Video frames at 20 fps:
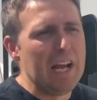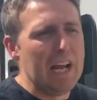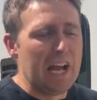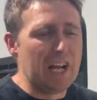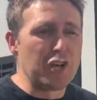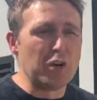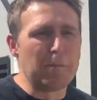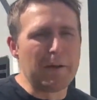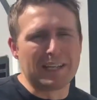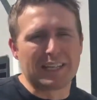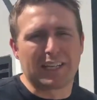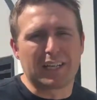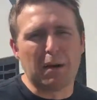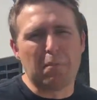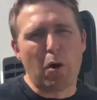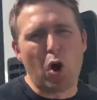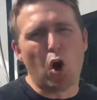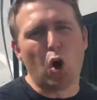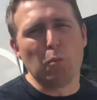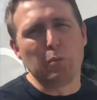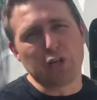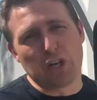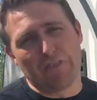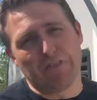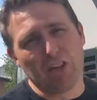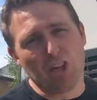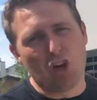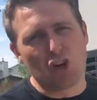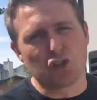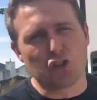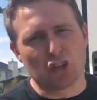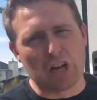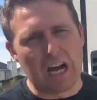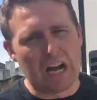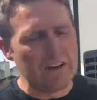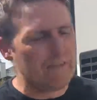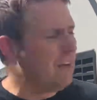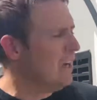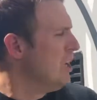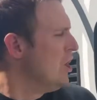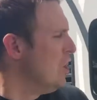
and you're about to come home and you have a long drive,